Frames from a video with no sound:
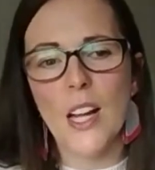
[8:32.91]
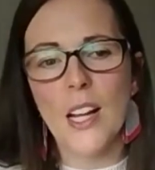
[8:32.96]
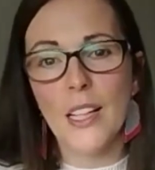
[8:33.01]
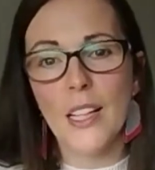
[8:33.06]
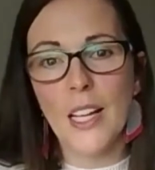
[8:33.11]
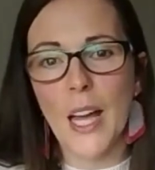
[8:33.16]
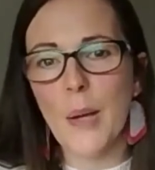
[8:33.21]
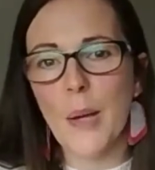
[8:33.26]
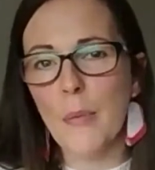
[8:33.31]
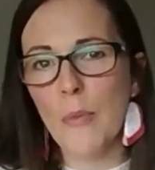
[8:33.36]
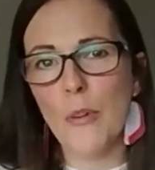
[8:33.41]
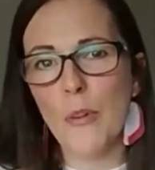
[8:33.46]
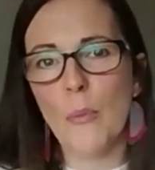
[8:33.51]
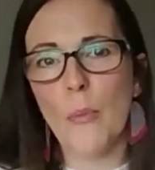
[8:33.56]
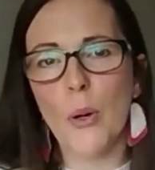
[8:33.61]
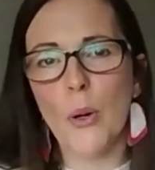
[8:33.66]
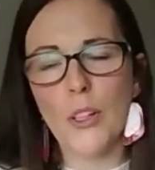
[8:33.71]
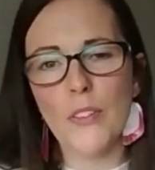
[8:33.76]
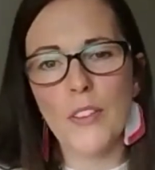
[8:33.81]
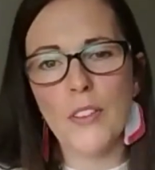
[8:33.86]
came from
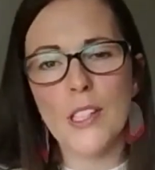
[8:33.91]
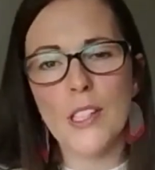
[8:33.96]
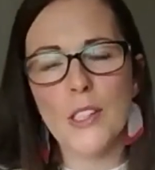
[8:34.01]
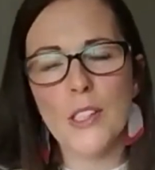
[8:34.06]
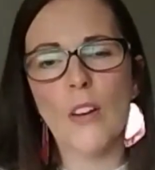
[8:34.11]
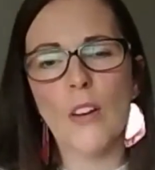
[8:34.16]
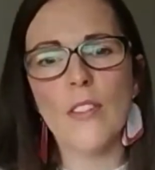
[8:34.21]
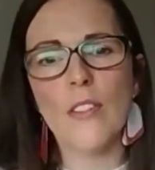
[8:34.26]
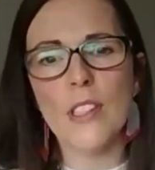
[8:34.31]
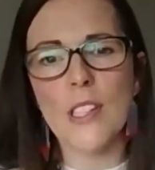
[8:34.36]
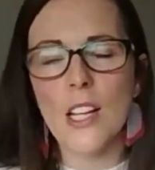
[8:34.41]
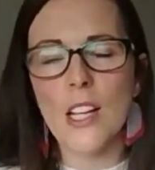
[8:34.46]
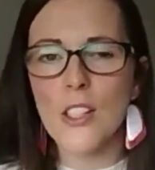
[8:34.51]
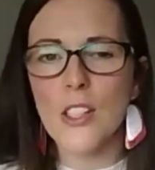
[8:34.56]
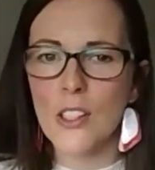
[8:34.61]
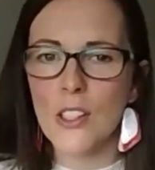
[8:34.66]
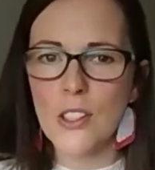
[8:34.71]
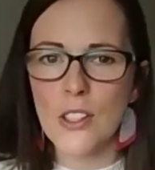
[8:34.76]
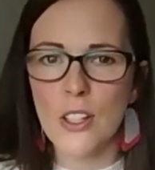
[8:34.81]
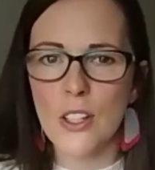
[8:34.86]
one of these
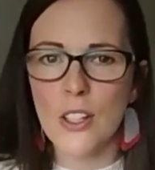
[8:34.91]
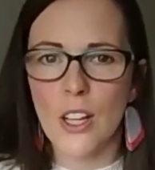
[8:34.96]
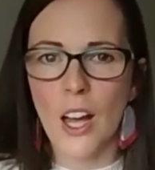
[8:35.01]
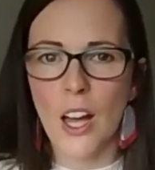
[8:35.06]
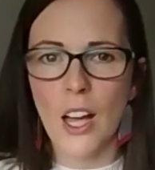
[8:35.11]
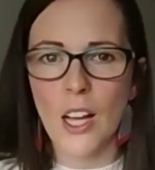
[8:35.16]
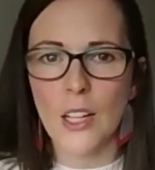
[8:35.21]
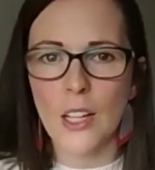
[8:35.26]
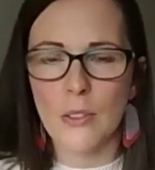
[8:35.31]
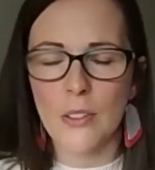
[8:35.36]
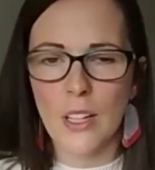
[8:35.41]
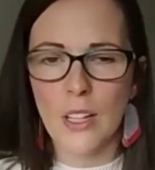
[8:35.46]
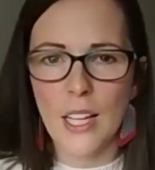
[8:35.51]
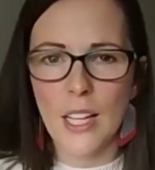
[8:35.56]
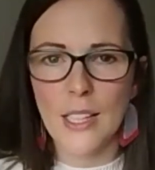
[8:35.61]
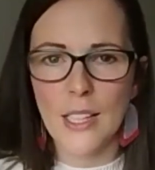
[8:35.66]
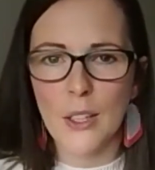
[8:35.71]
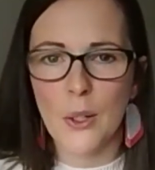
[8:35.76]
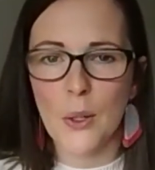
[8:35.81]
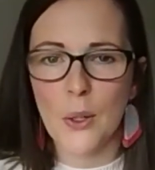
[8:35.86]
conversations that you had with a
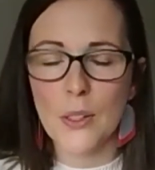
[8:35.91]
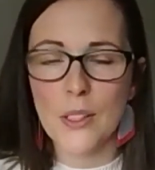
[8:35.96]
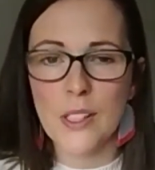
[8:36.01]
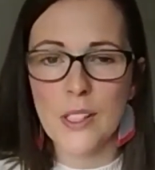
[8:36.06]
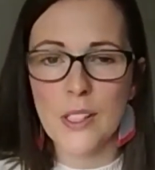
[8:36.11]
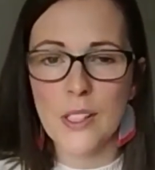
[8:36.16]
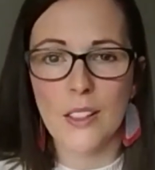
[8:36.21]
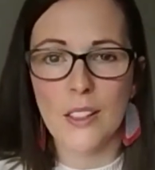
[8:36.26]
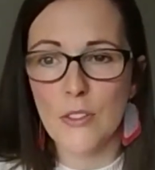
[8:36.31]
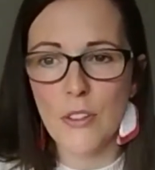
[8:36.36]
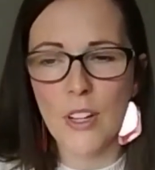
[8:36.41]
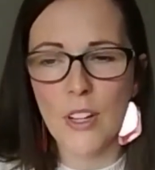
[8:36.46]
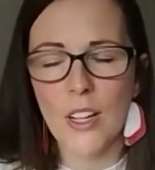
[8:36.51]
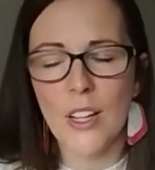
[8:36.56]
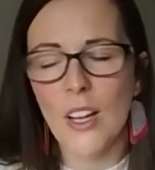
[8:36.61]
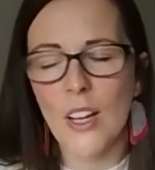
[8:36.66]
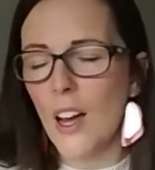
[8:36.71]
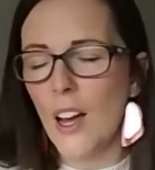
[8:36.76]
lady called Sandra,